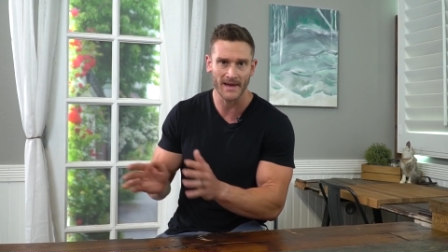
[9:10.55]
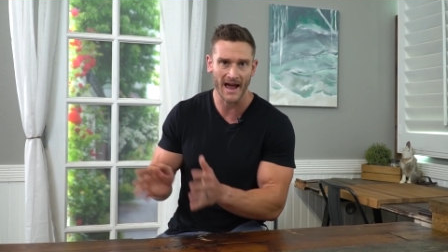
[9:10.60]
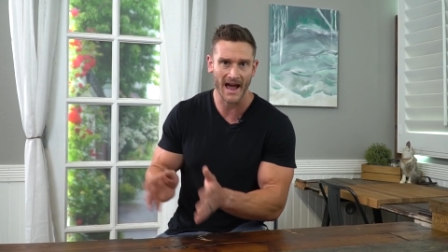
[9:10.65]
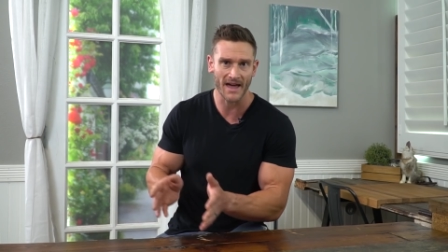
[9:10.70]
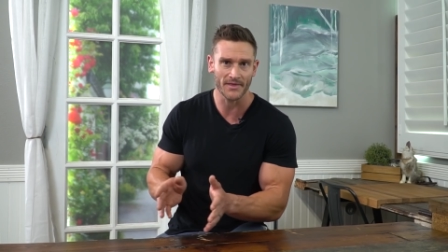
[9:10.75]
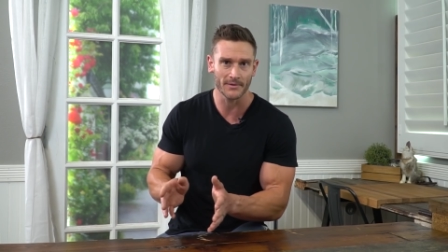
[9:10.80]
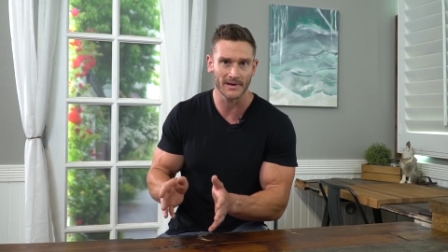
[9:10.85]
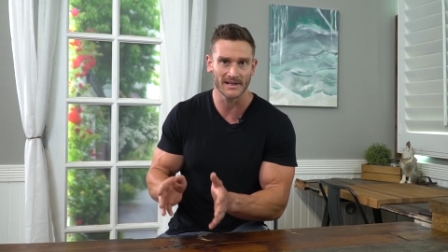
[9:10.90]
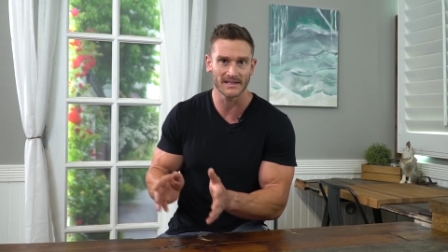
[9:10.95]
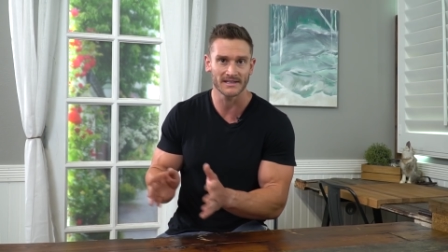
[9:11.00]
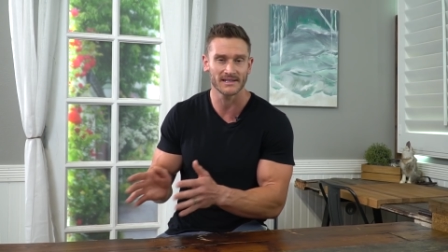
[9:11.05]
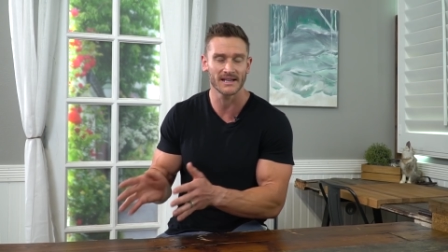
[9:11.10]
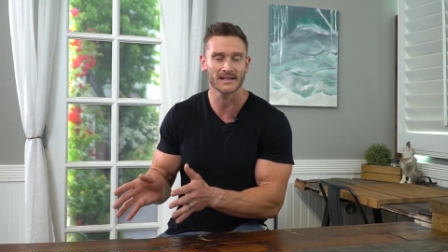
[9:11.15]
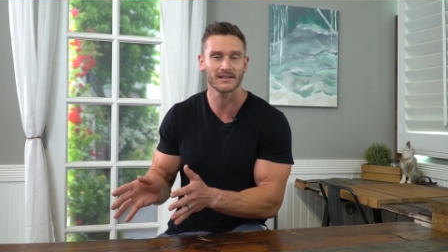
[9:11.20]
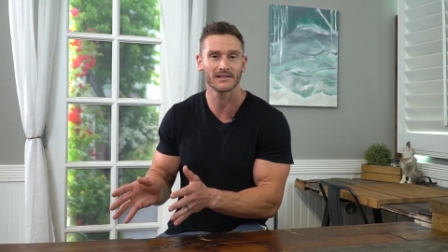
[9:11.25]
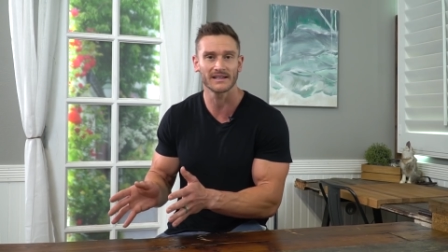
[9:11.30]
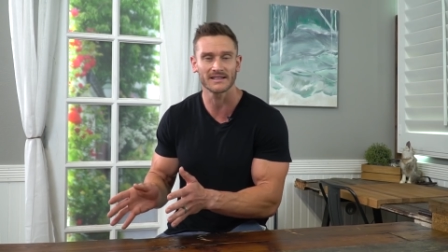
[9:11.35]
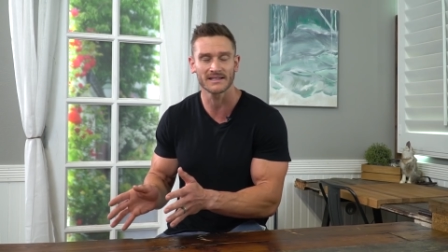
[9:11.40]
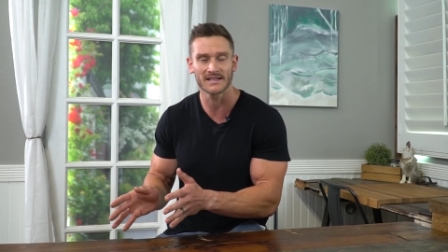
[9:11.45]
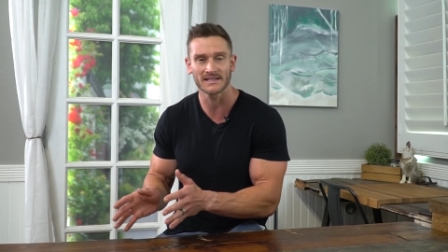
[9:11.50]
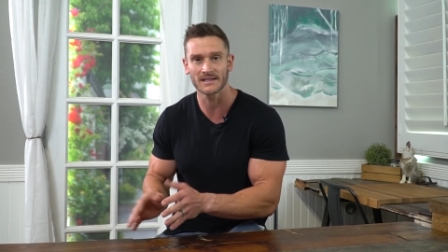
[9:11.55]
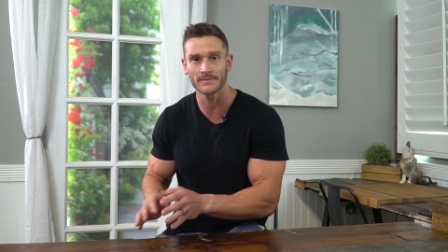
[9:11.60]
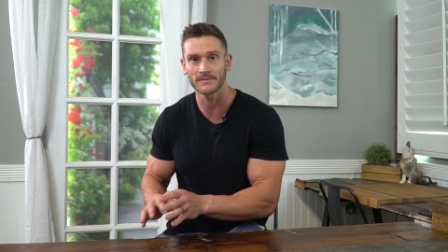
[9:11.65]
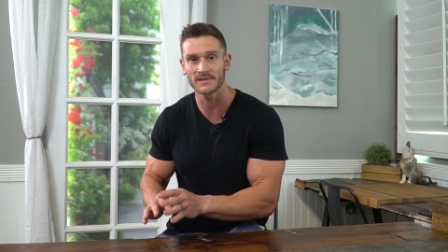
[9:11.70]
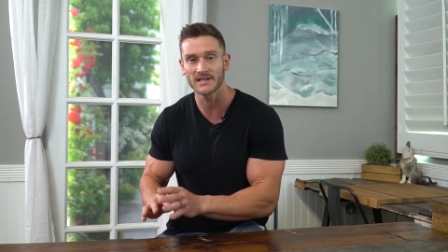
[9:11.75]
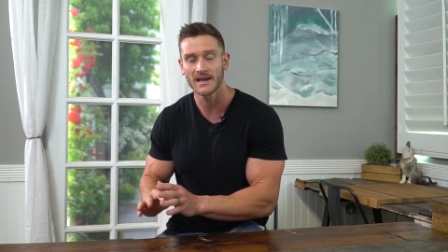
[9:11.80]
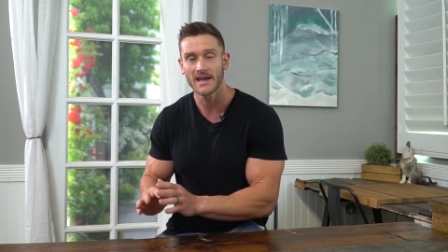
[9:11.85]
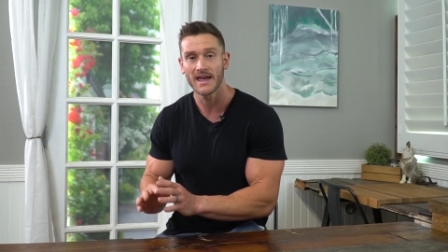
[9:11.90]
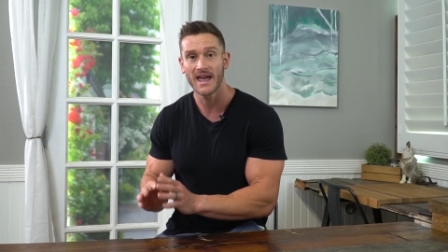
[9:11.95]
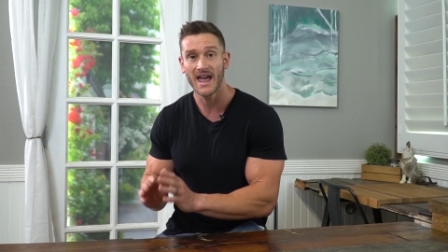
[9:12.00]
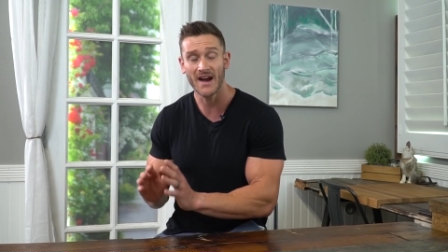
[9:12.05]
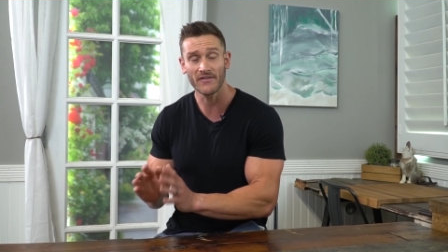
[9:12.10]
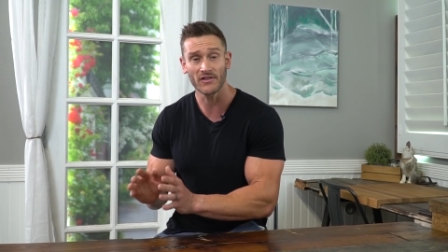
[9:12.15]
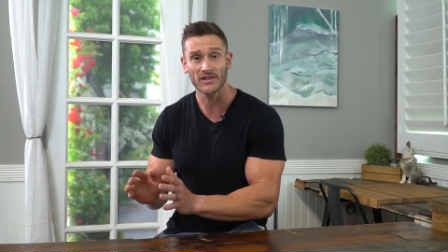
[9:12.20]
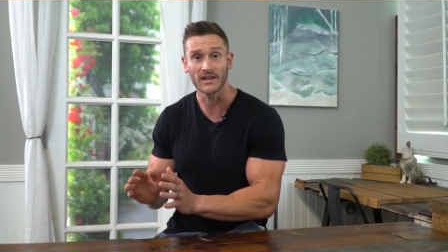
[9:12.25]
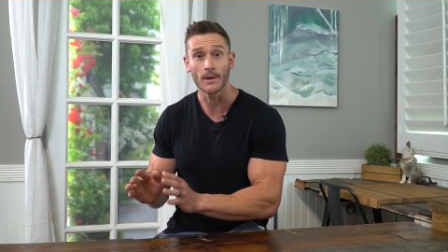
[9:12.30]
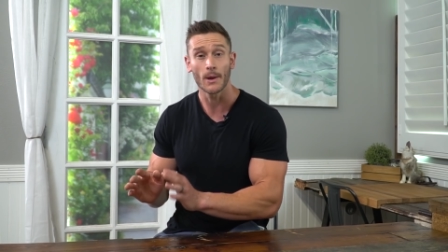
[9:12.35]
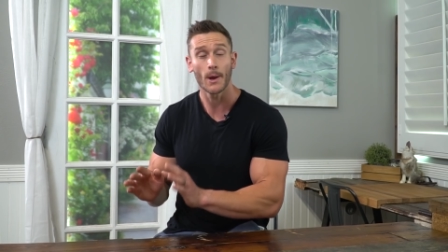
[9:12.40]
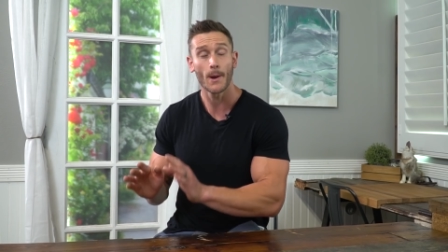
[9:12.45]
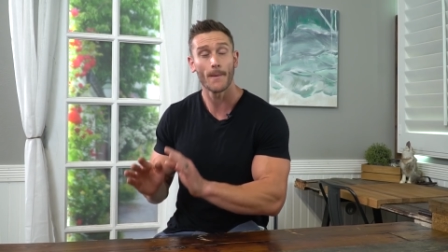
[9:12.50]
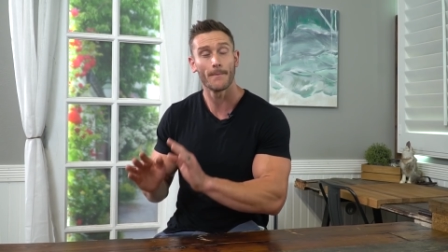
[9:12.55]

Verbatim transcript: pathways, signaling systems, everything.